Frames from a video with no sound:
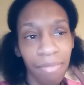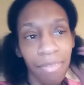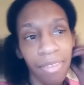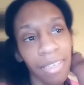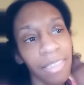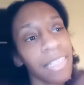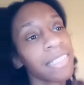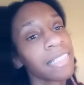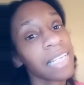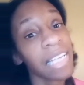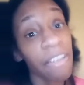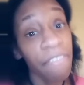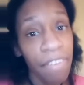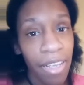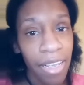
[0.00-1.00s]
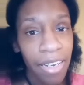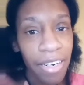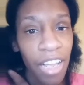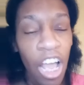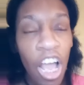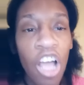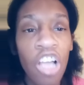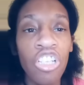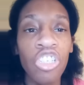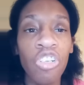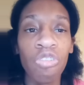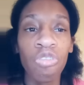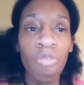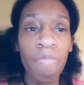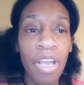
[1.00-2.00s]
this evening.
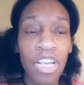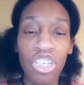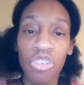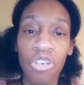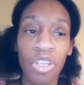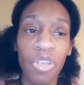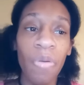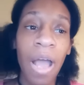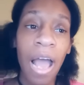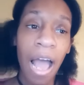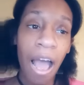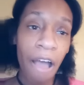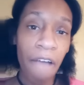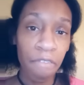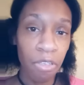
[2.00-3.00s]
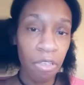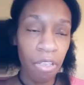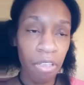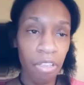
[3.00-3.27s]
So do make sure you have